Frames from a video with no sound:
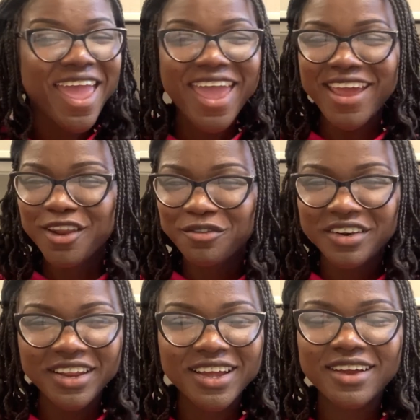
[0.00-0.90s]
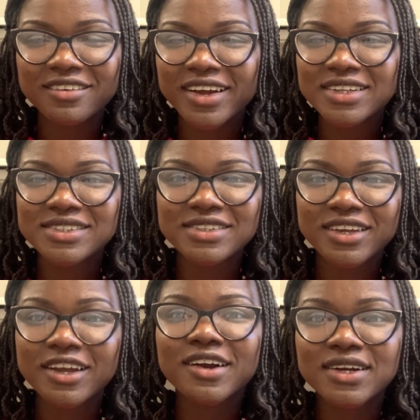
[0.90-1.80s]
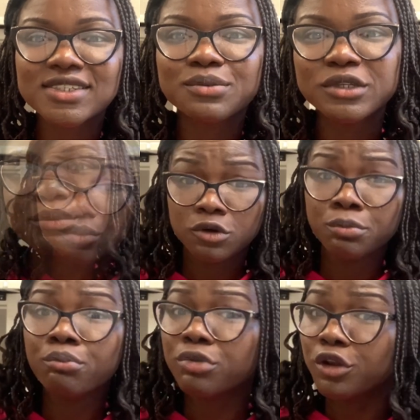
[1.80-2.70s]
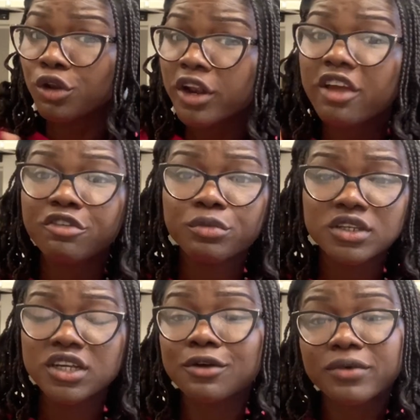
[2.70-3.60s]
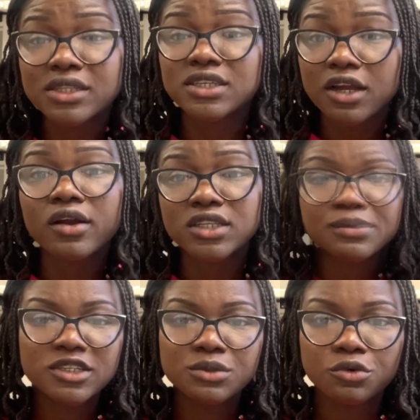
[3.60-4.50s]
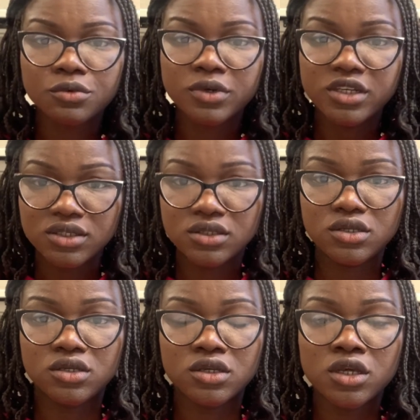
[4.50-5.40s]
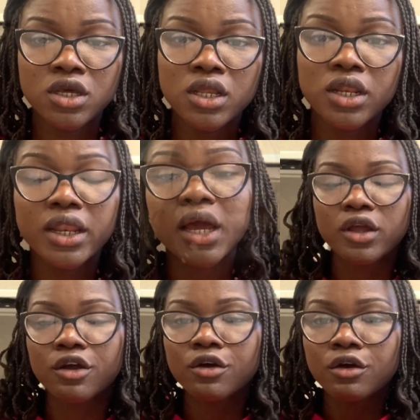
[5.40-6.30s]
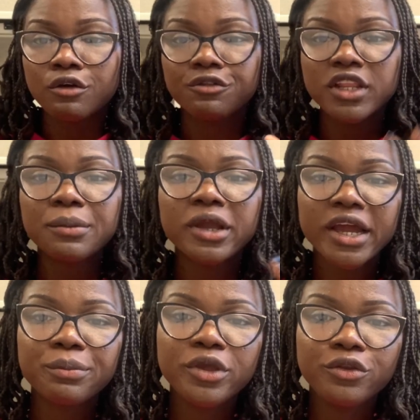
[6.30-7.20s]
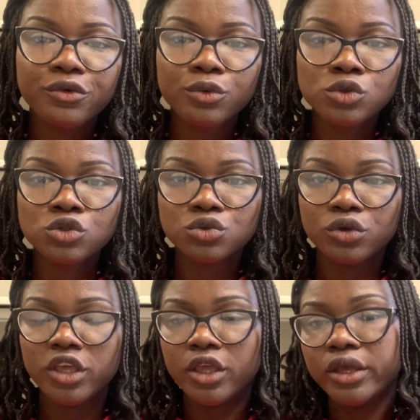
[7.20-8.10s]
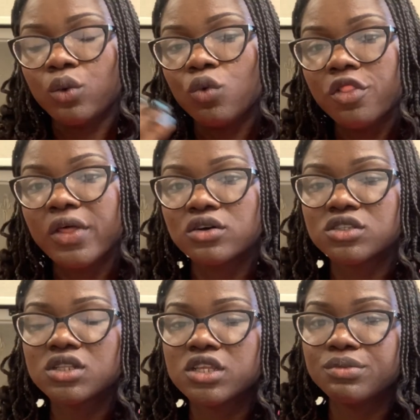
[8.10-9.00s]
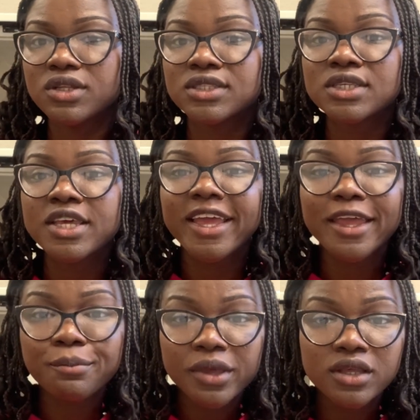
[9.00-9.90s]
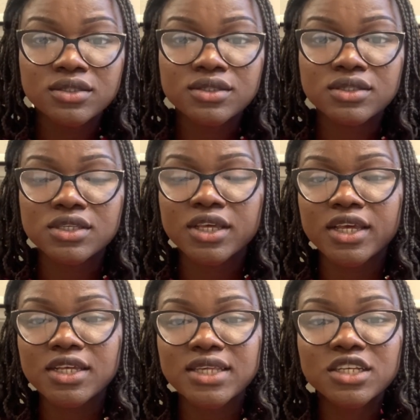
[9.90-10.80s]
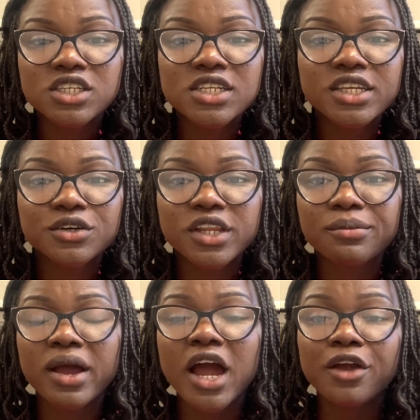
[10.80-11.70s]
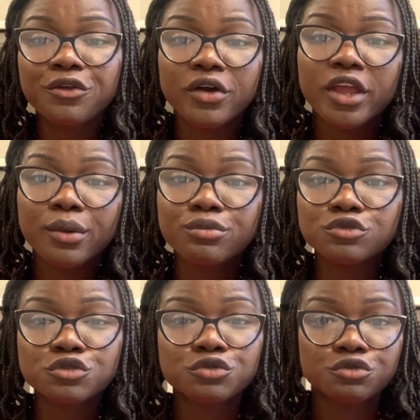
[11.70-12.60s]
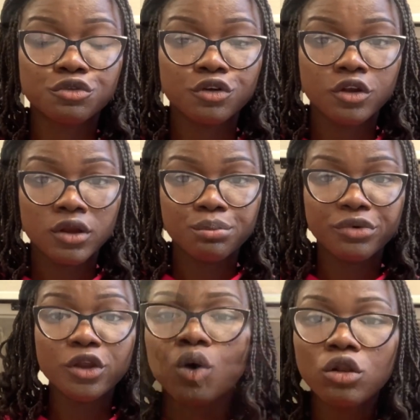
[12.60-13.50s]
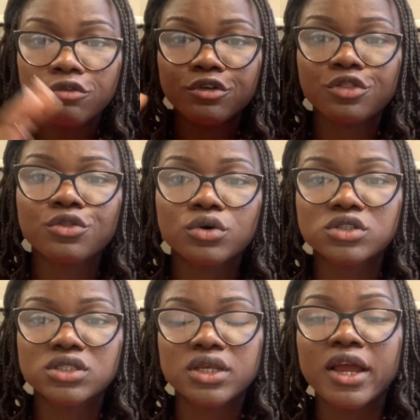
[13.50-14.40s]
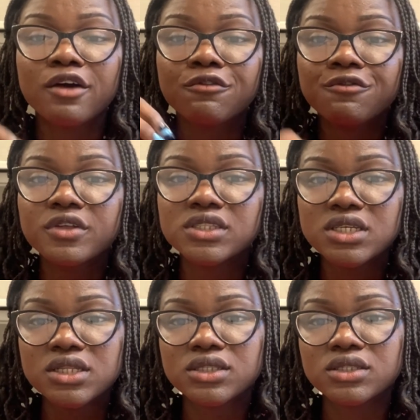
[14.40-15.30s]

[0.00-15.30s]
anybody can write a character minimum, but not everybody can write a character maximum essay. Now, for them capping you to a 1,000 limit, it means it actually tells them how you're able to bring all of your thoughts and fit it